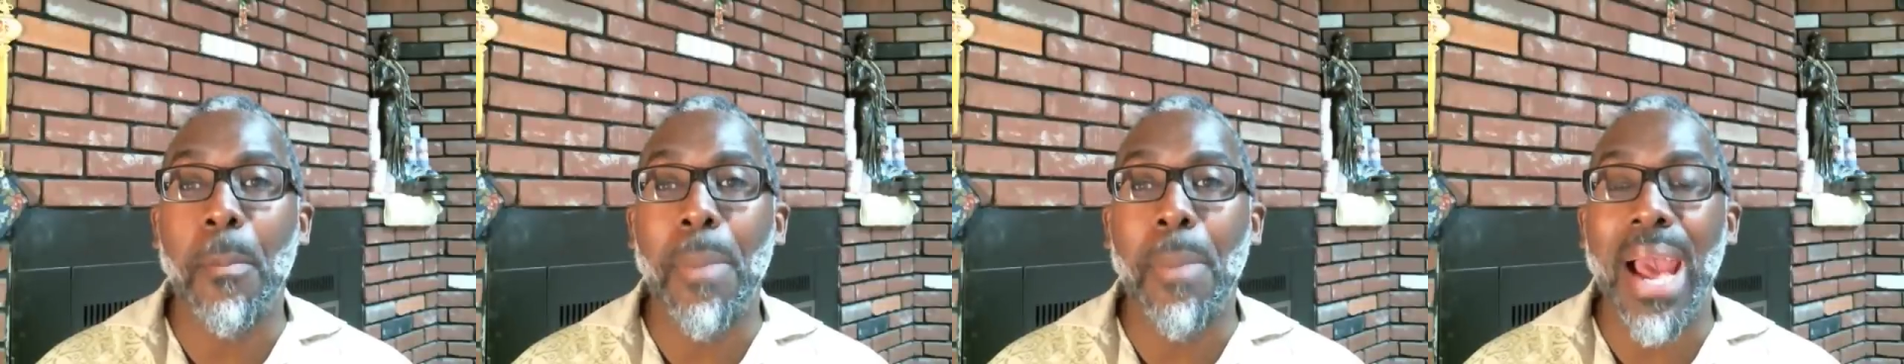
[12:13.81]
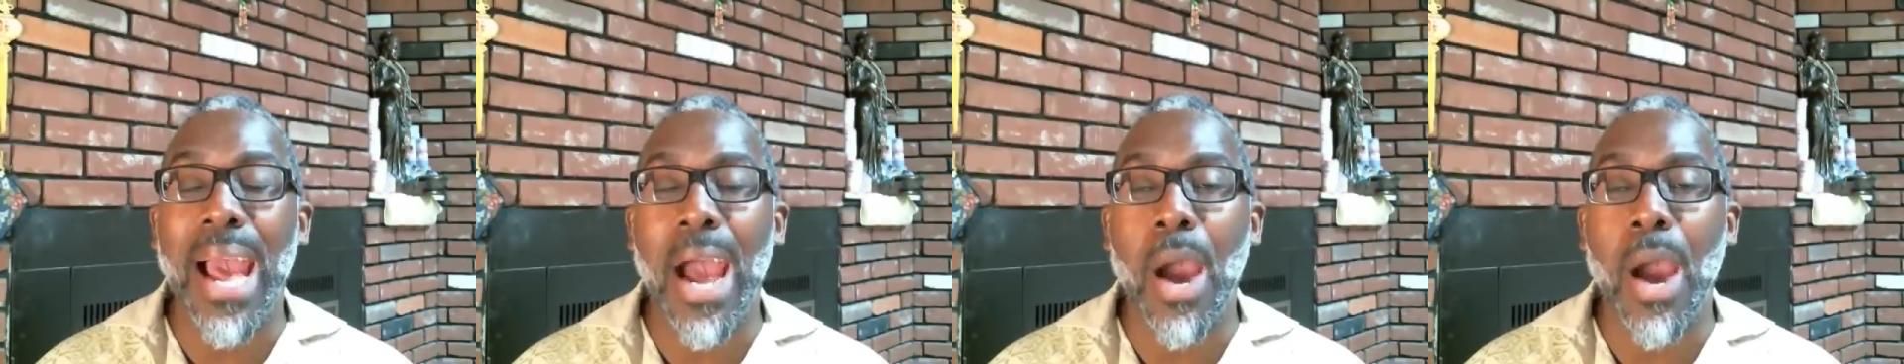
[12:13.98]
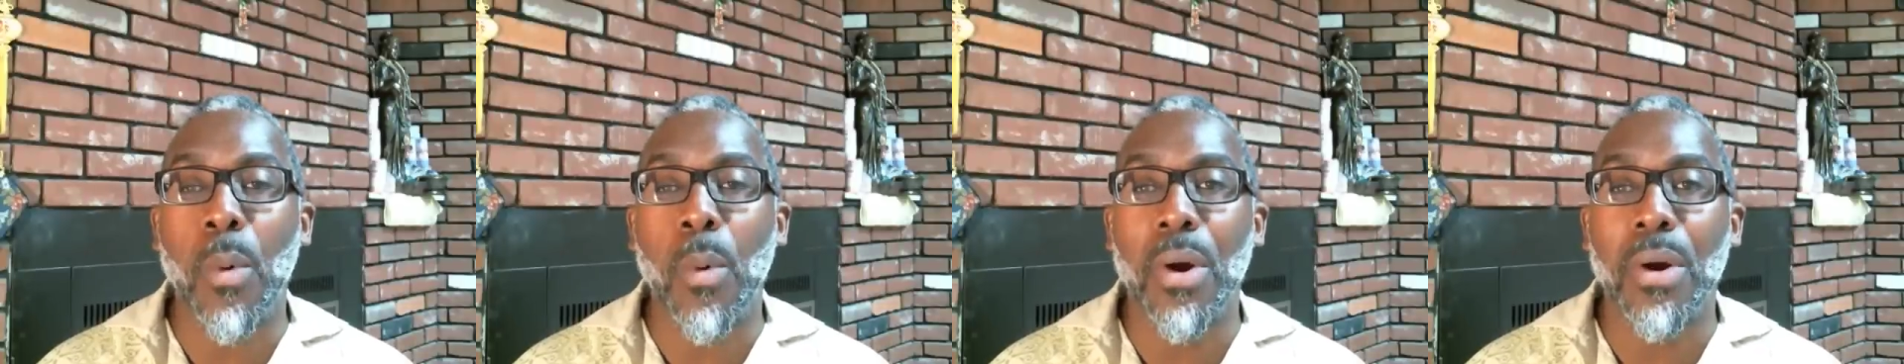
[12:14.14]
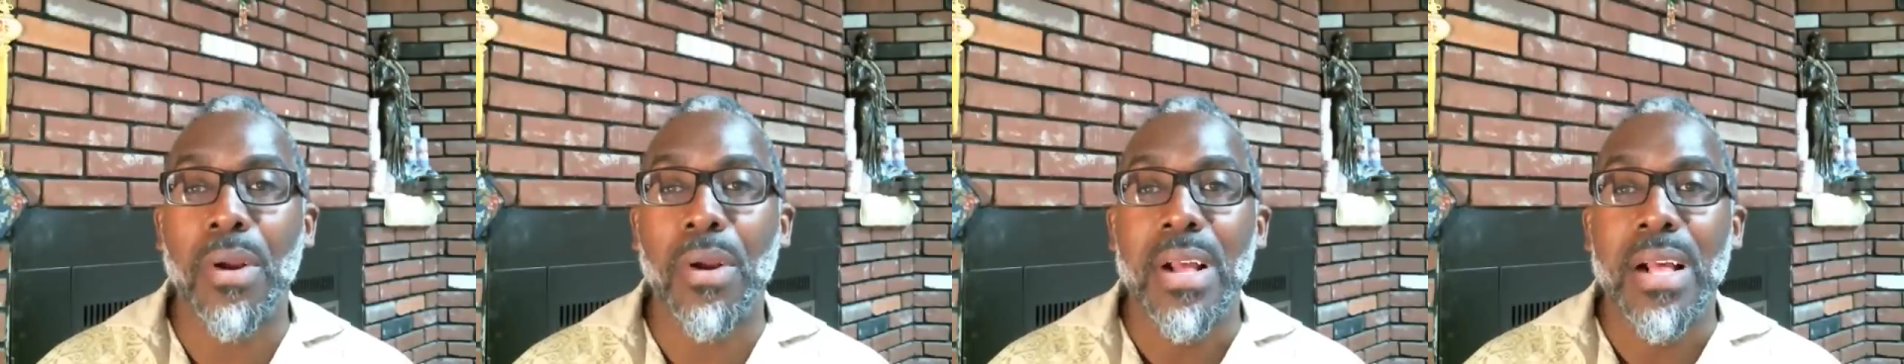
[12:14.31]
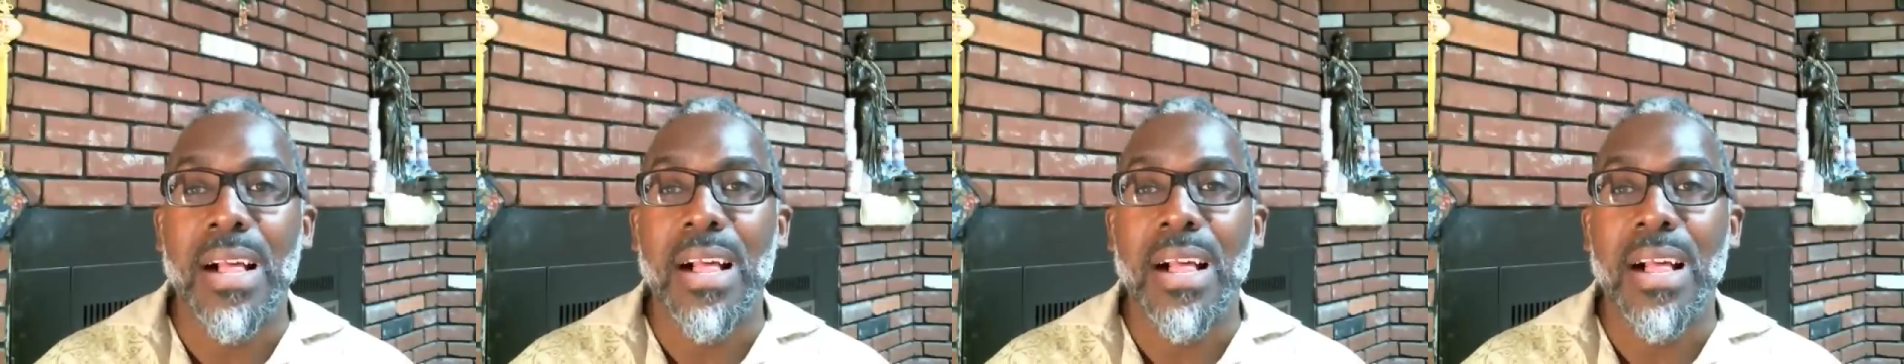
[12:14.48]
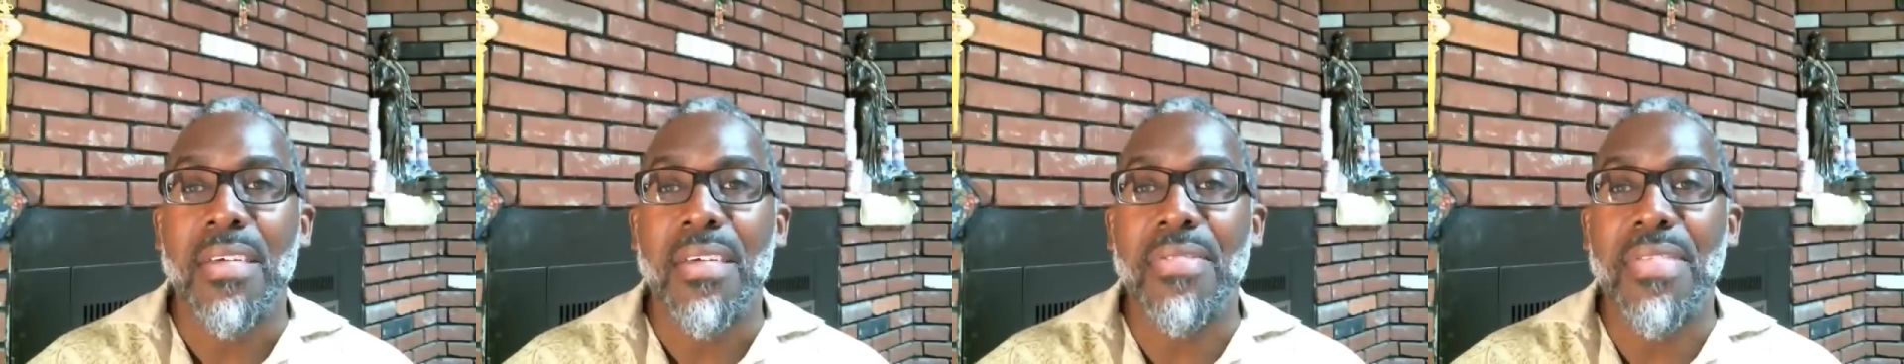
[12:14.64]
power
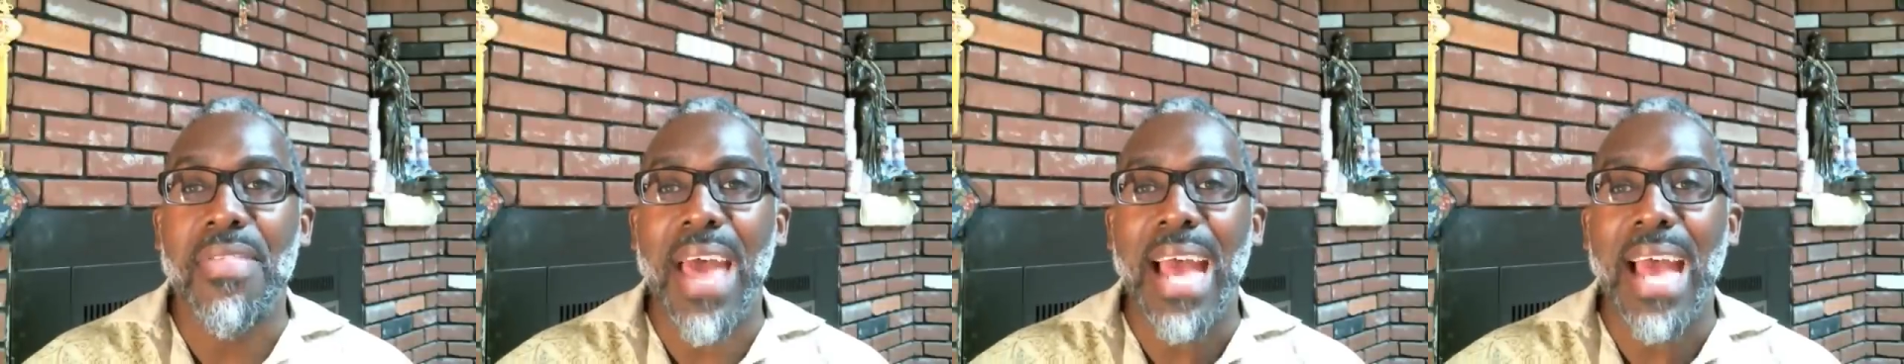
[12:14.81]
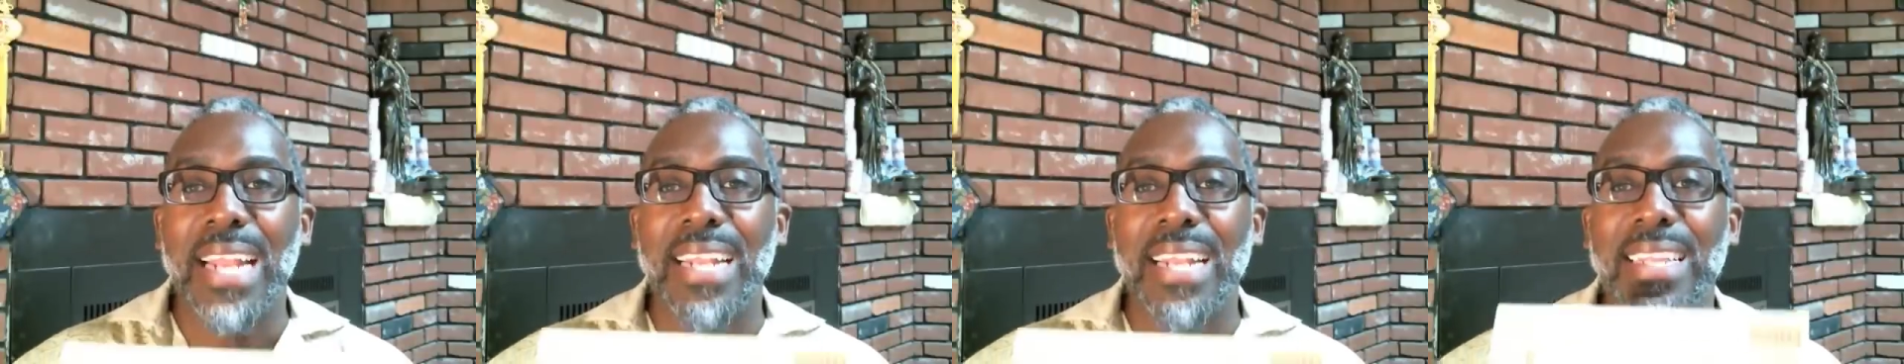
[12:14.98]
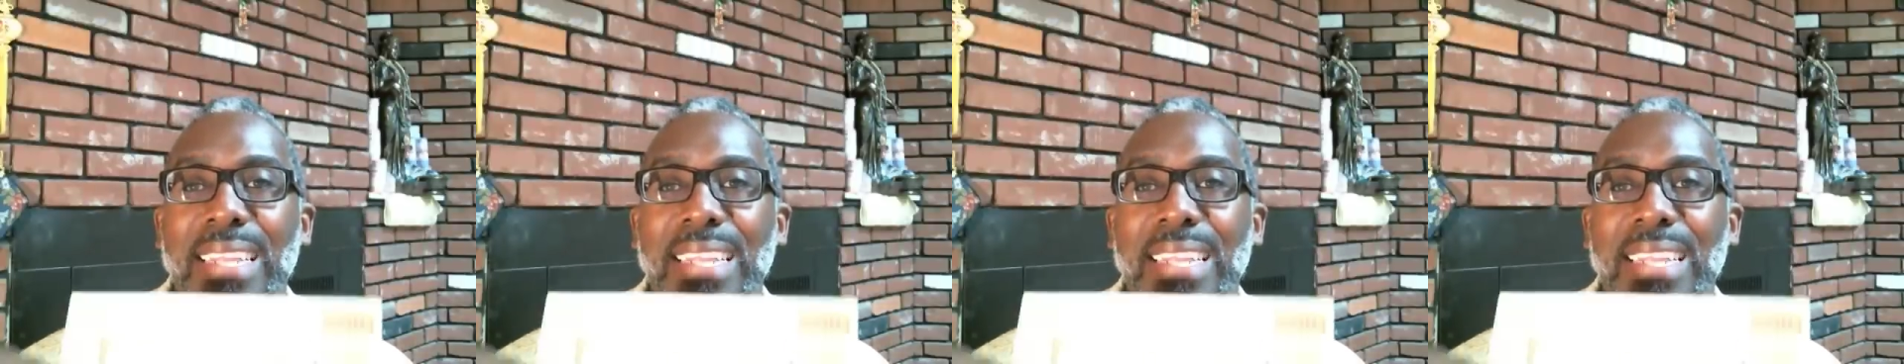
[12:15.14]
that